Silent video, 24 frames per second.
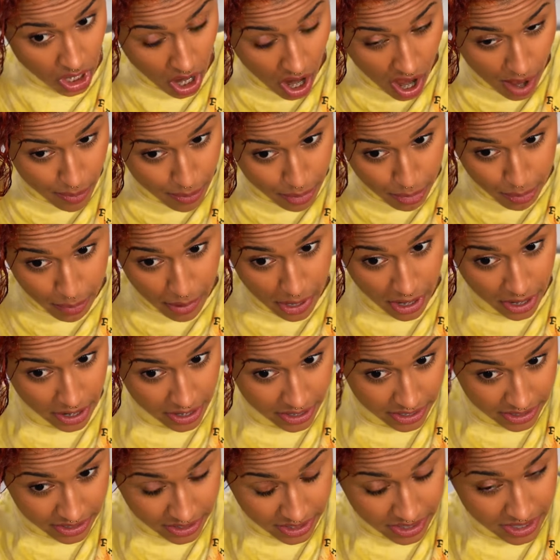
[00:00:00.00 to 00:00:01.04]
top
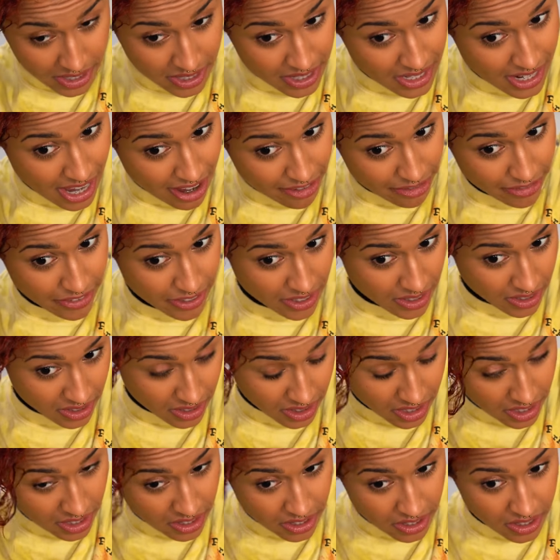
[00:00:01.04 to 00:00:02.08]
part is
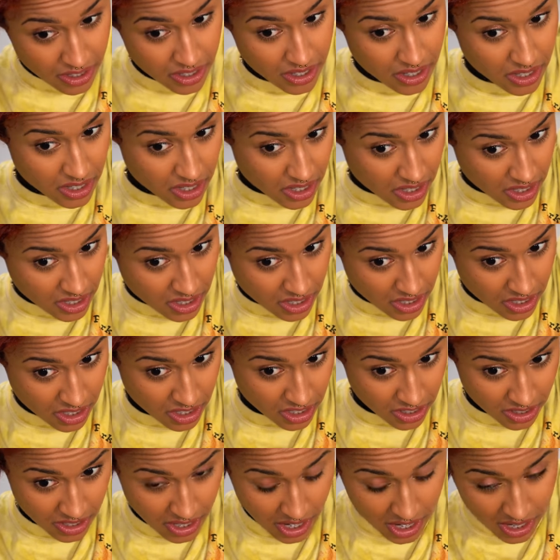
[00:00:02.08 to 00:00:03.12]
definitely good.
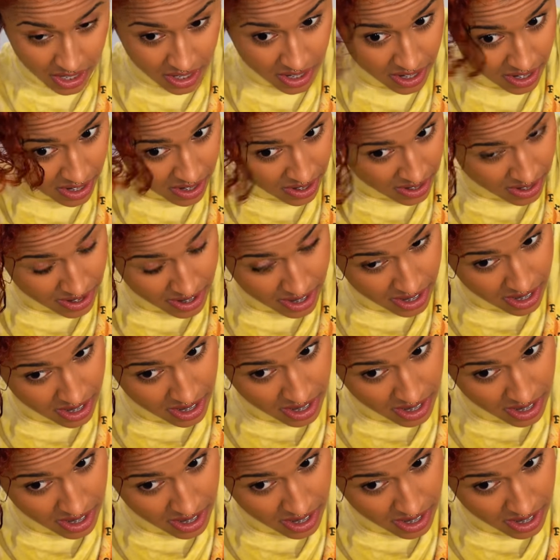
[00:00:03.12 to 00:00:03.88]
Just gotta get